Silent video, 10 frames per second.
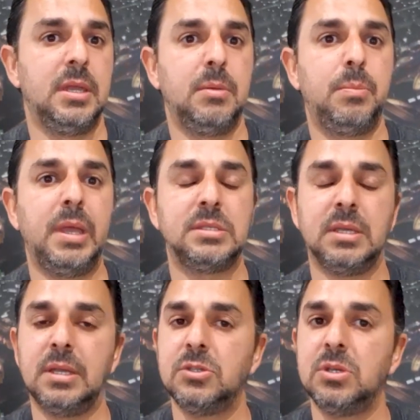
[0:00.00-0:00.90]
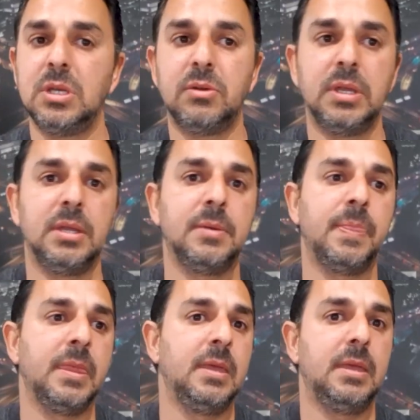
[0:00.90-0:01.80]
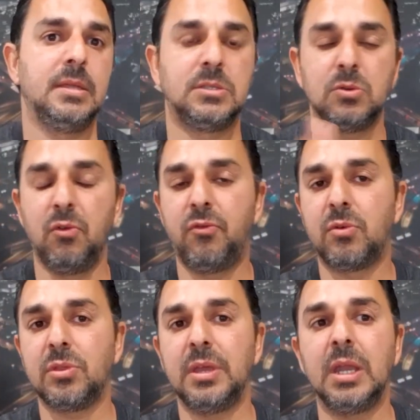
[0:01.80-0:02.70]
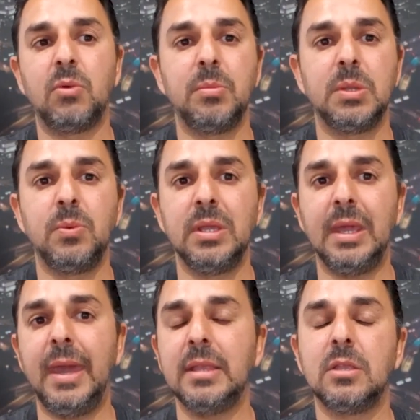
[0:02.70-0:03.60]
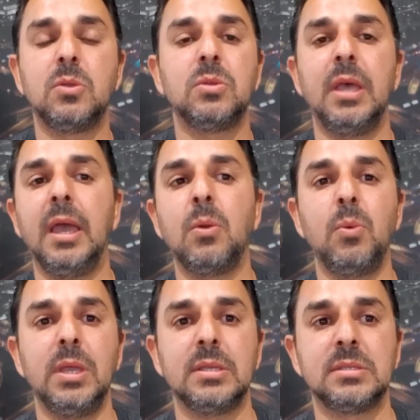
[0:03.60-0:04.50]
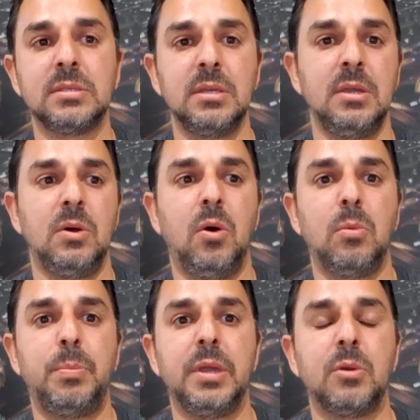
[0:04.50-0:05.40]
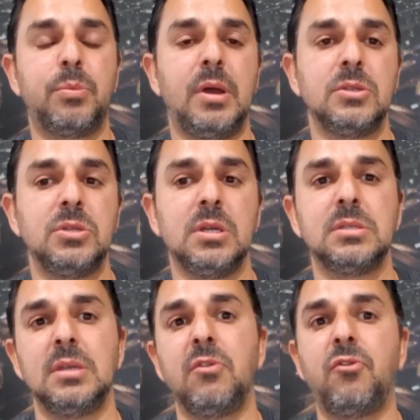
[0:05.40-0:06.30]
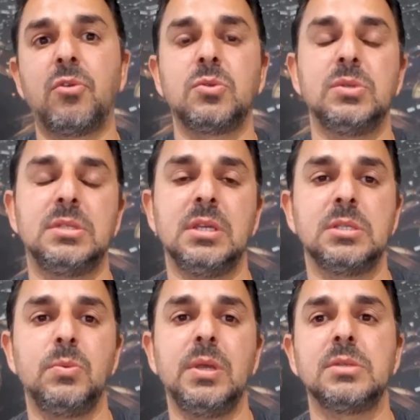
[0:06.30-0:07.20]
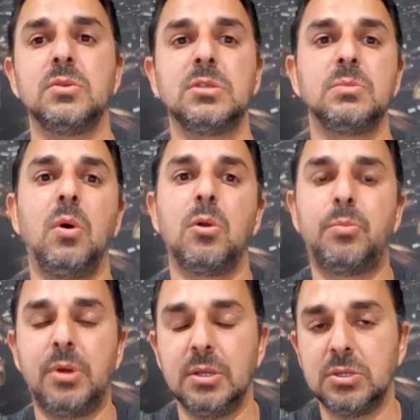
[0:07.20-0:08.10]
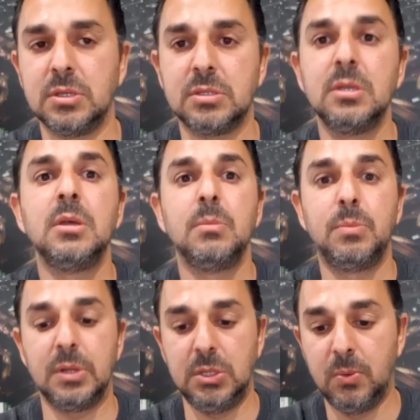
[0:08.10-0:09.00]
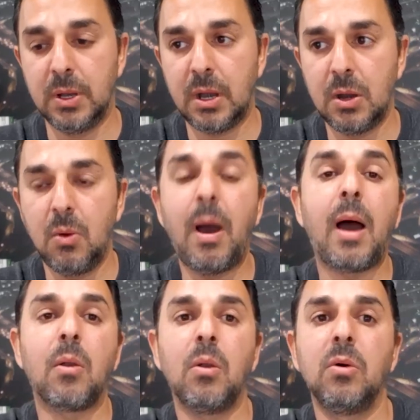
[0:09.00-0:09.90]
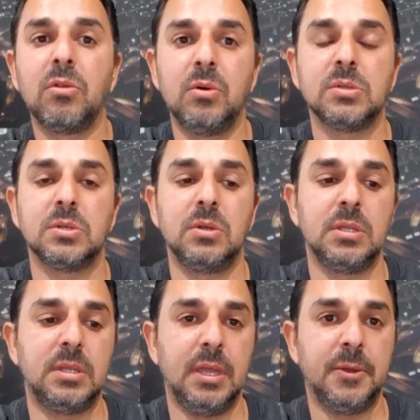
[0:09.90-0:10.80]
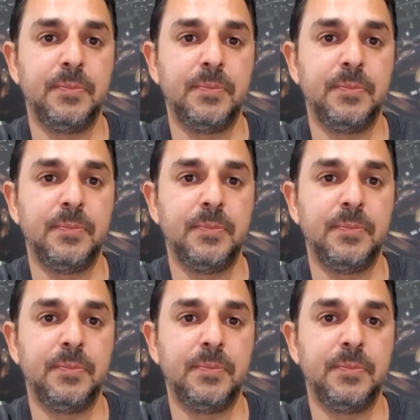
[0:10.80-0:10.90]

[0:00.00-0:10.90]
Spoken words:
basic engineering, and so forth, anywhere between 8 to 10 weeks on bigger projects and 4 to 6 weeks on smaller projects. But you want to know how long those are going to take.